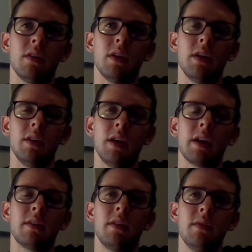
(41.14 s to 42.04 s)
and the
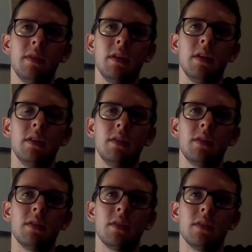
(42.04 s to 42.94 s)

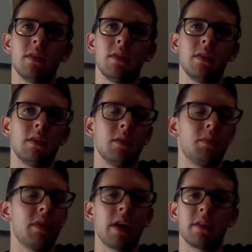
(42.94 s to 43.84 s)
activities, the
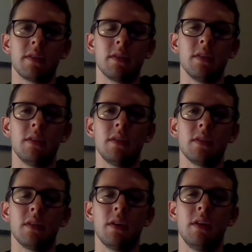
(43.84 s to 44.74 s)
practices
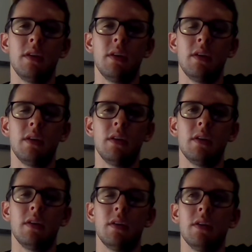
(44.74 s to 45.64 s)

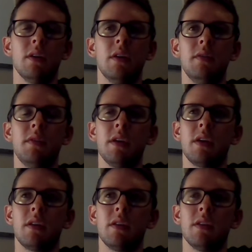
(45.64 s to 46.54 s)
of the
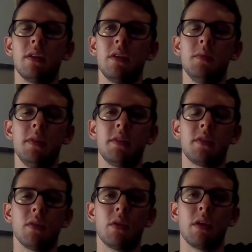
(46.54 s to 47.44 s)
human
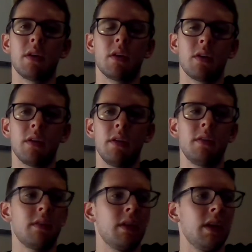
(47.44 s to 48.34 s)
story,
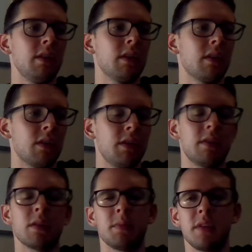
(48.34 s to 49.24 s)
current and the current
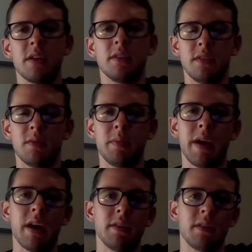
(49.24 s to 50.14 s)
interpretations of
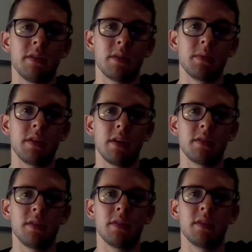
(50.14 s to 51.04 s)
past
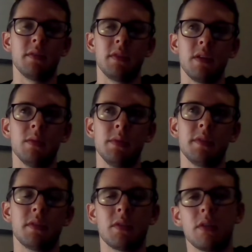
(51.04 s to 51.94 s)
interpretations of the human
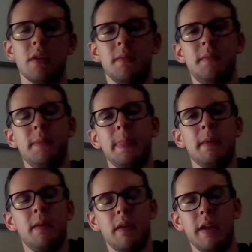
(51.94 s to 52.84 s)
story
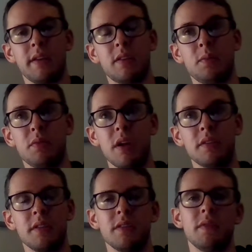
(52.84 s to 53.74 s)
and
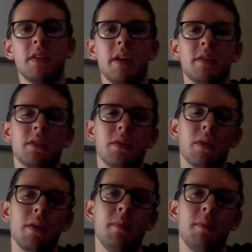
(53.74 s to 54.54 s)
expressions of that story.